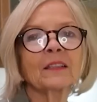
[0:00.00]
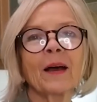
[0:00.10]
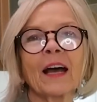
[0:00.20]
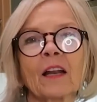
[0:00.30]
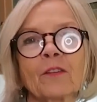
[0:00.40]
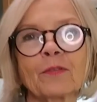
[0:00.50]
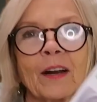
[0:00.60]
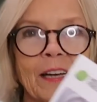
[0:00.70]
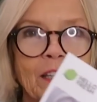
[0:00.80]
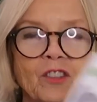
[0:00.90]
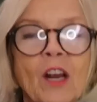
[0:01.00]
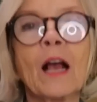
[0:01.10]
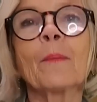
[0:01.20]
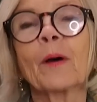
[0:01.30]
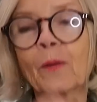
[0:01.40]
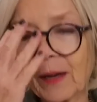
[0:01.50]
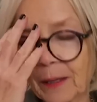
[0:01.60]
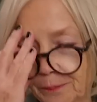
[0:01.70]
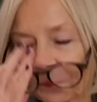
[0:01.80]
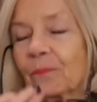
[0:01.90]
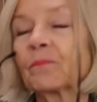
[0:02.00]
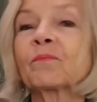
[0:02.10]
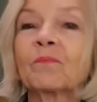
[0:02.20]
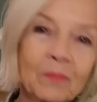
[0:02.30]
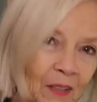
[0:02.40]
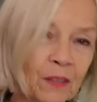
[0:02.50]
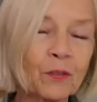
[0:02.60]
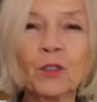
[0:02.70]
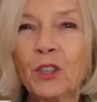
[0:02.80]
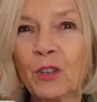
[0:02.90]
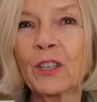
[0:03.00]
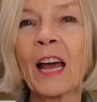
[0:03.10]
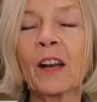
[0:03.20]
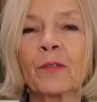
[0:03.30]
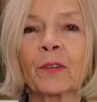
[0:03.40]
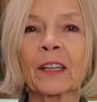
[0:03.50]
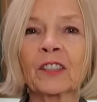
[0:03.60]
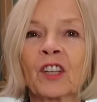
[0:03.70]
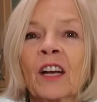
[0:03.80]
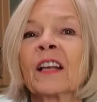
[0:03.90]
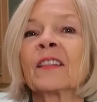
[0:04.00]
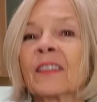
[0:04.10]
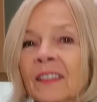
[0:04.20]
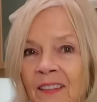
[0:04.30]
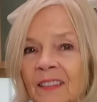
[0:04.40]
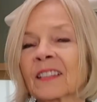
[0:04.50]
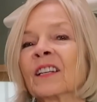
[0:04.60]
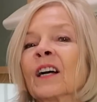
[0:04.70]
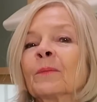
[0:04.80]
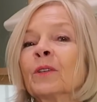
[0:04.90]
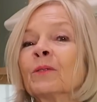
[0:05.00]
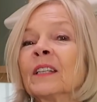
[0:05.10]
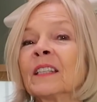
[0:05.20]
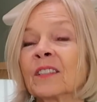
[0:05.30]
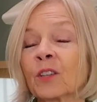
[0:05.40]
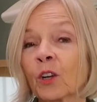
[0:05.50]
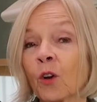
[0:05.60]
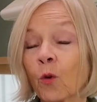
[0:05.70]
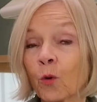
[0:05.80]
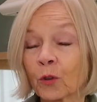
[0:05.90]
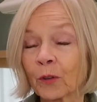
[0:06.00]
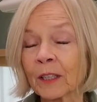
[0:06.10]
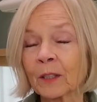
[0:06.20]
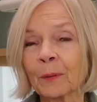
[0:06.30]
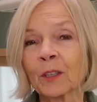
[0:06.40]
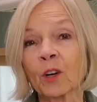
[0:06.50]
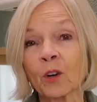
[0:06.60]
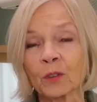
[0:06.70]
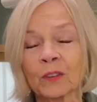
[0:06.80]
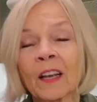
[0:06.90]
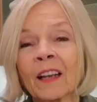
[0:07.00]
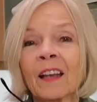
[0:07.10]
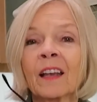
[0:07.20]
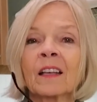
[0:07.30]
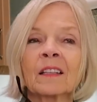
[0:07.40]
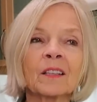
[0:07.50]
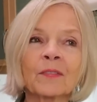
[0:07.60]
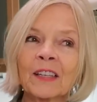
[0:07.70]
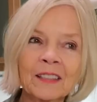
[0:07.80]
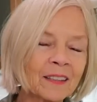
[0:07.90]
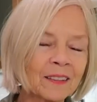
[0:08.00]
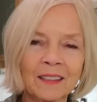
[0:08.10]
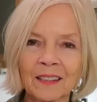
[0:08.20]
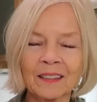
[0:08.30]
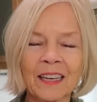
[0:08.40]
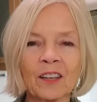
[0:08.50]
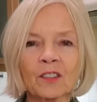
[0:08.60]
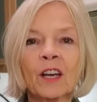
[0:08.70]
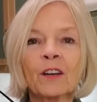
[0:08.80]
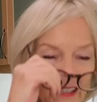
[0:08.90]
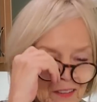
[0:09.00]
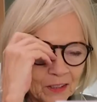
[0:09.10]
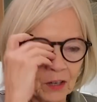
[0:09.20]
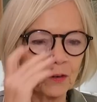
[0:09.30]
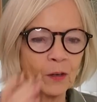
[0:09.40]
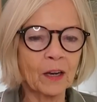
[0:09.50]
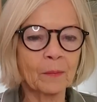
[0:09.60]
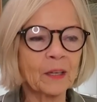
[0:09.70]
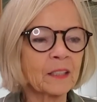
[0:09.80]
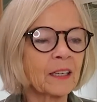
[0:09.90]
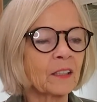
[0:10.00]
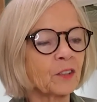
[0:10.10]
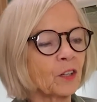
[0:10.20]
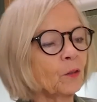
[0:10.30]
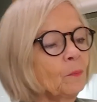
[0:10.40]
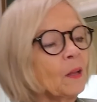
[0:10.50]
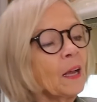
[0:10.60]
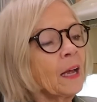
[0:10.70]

thing about HelloFresh, by the way, if you're new to HelloFresh, this is the time you need to order it because there's a fantastic discount. So it tells you